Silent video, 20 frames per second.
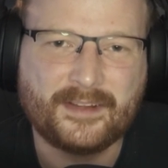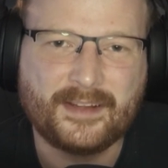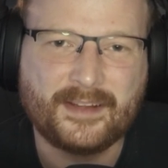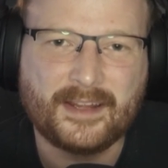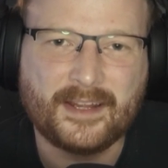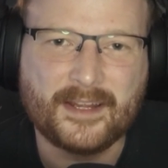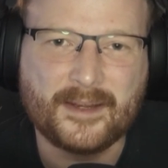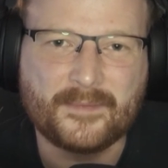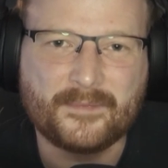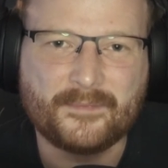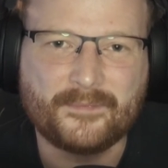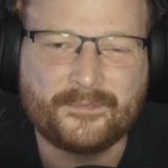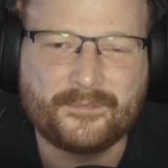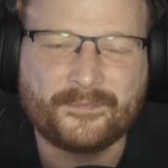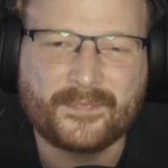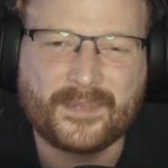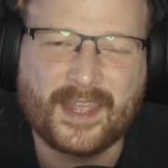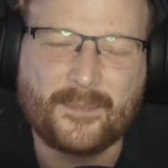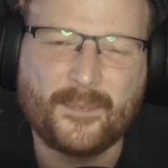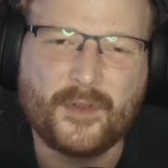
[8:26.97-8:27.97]
I'm
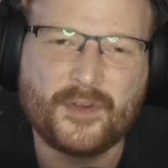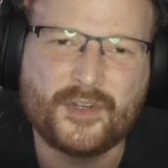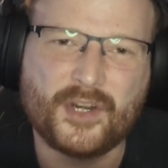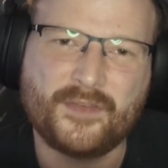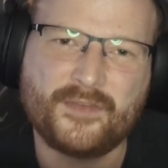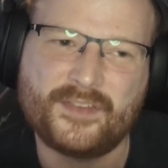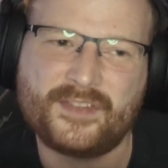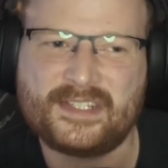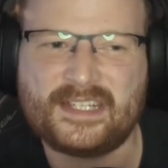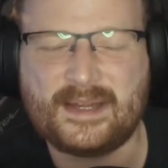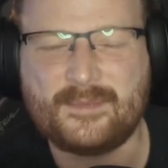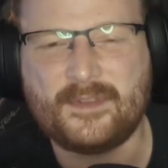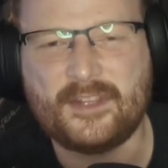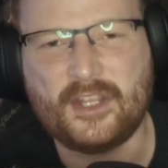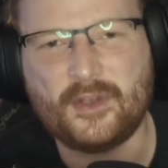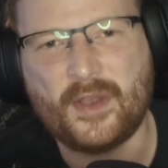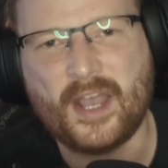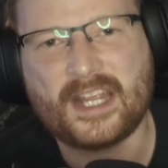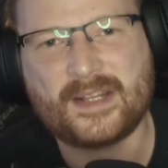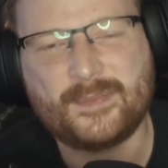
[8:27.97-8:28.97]
not sure if it's the same in
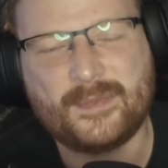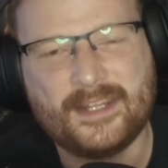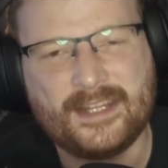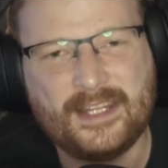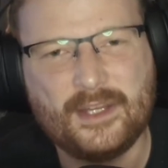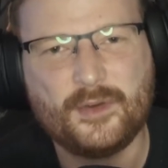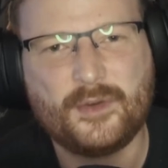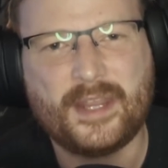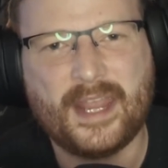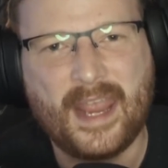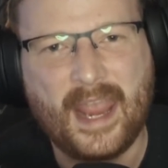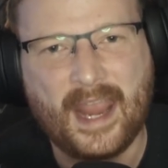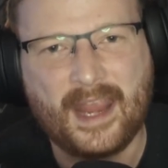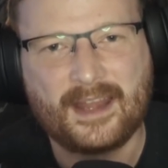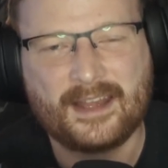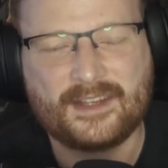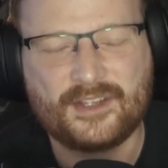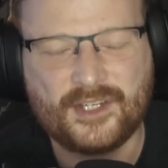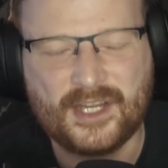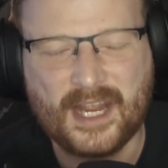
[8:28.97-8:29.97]
the US, but in the UK,
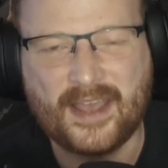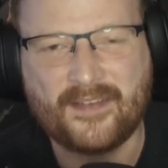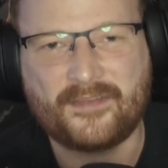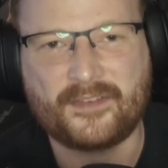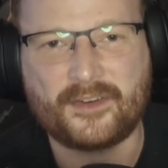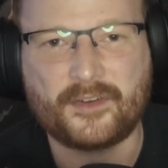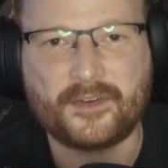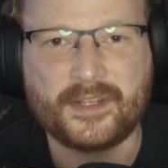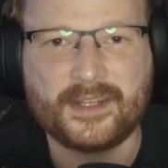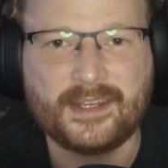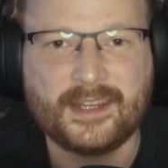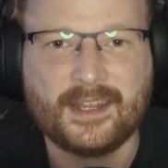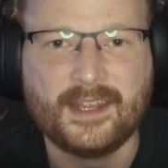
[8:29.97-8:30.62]
definitely.